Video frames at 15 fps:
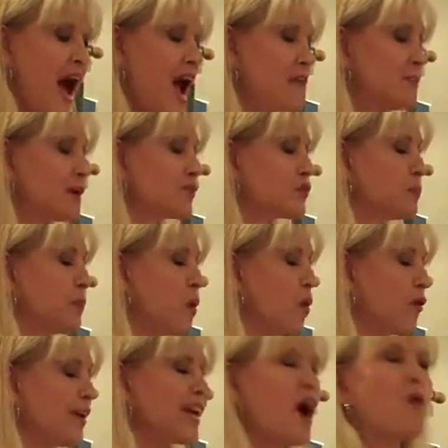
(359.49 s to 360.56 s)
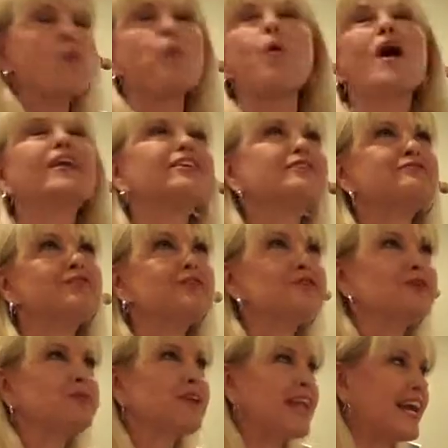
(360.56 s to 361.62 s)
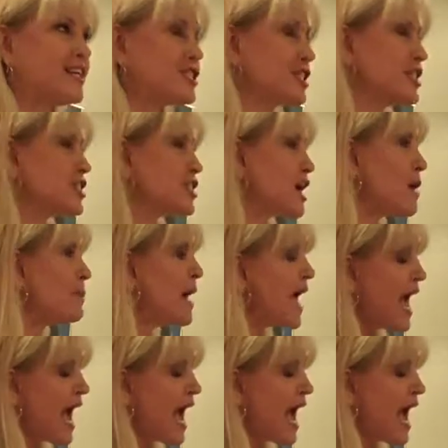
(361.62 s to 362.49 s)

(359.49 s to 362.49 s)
I'm exploring a wonderful new relationship,